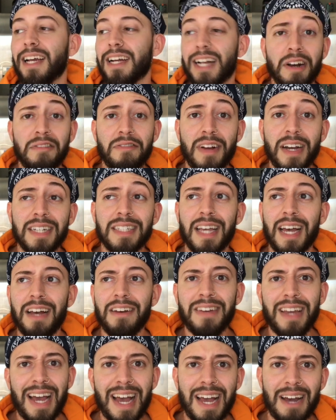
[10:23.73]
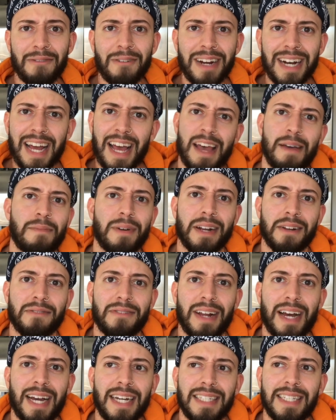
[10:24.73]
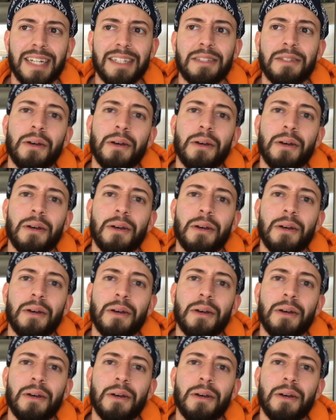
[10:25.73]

And butterflies, hell yeah, why not have butterflies?